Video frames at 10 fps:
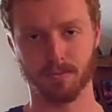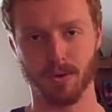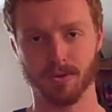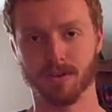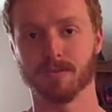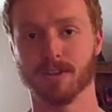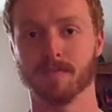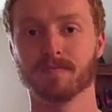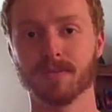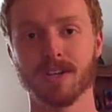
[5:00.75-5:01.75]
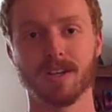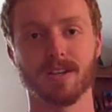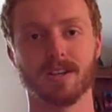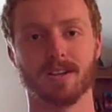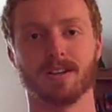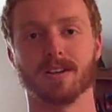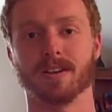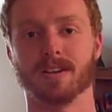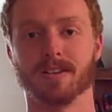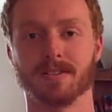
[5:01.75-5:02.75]
both thumbs up.
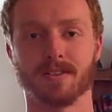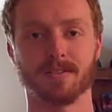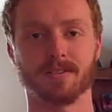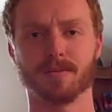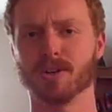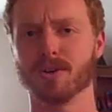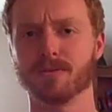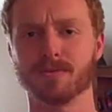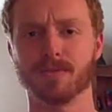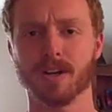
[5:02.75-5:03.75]
And let me know if